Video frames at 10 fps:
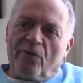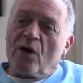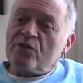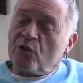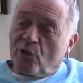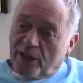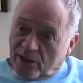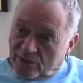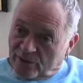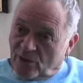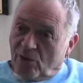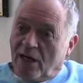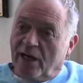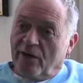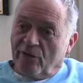Fostoria,
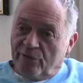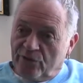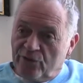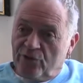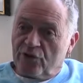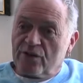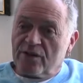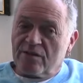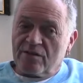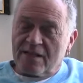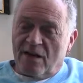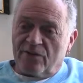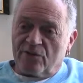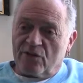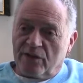Ohio, mm -hmm. just
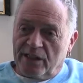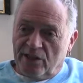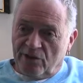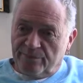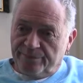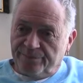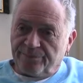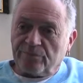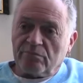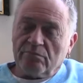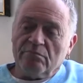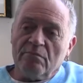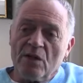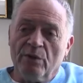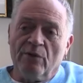south of Toledo.
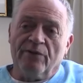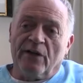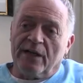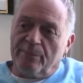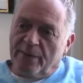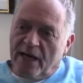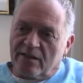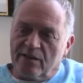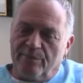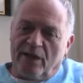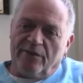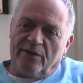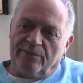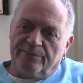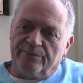We were very impacted by
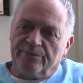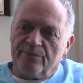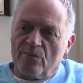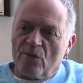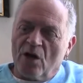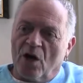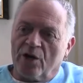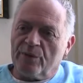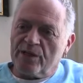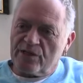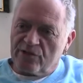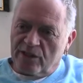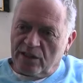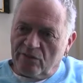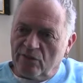the auto
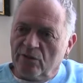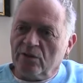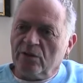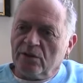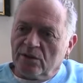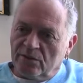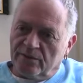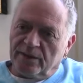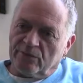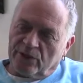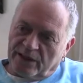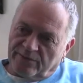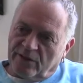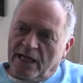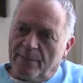industry and
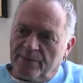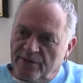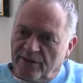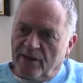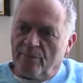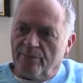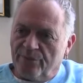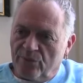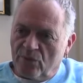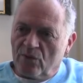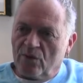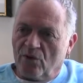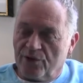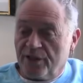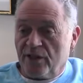whatever happened to them mm
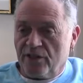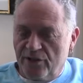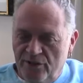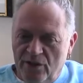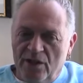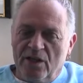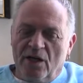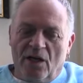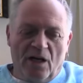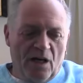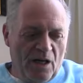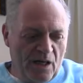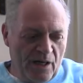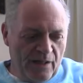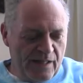-hmm. or didn't.
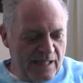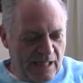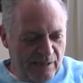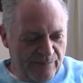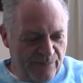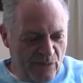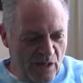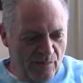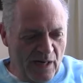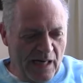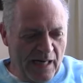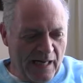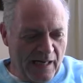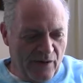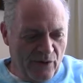Uh, let's see.
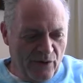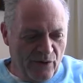My